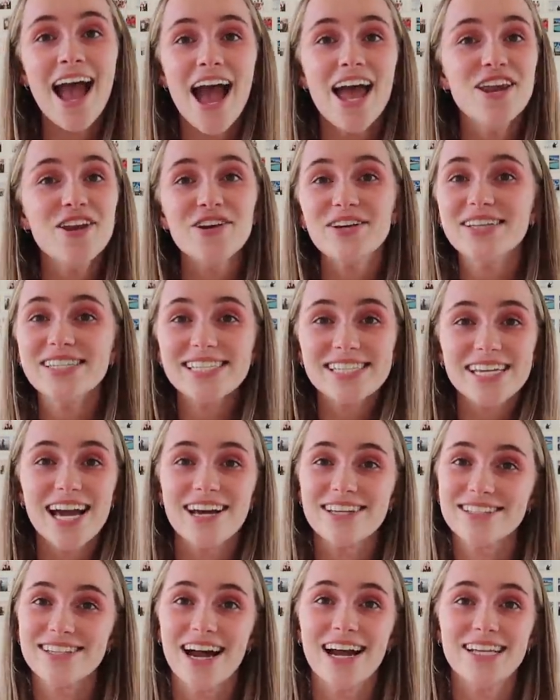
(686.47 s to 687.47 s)
And you can see
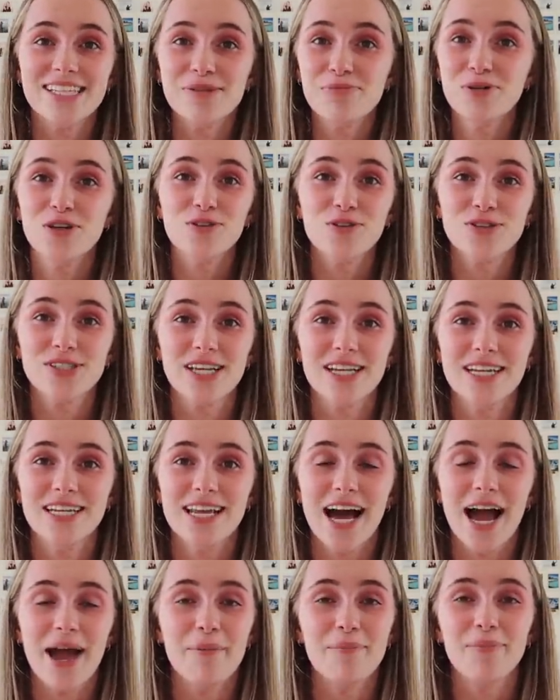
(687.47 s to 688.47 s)
outside it's a beautiful sunny
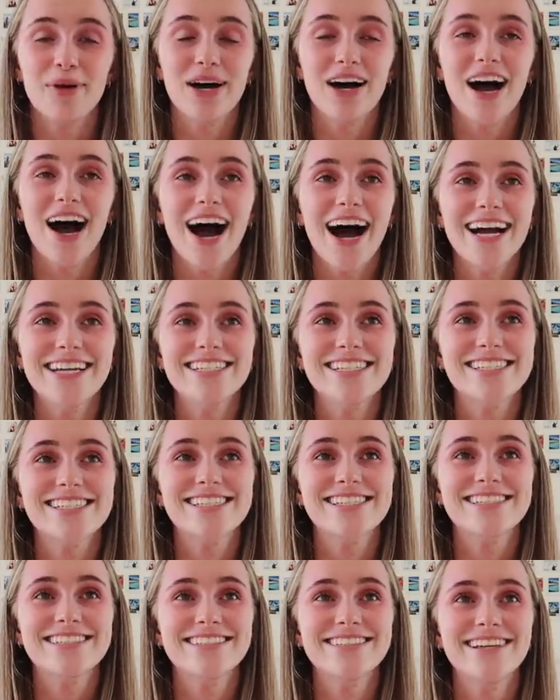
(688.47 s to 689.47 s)
day but I
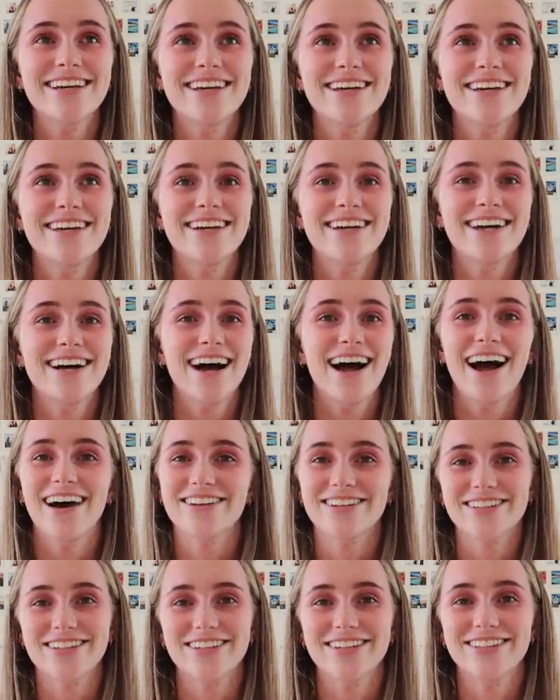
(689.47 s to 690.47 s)
just
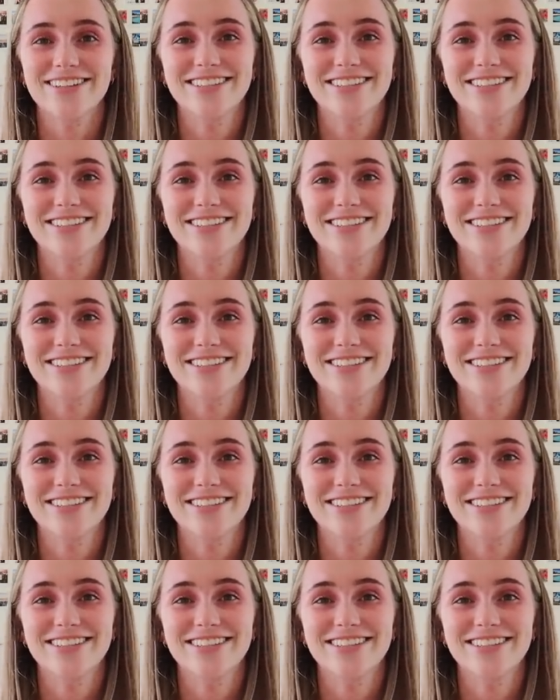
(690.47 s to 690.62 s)
I don't know.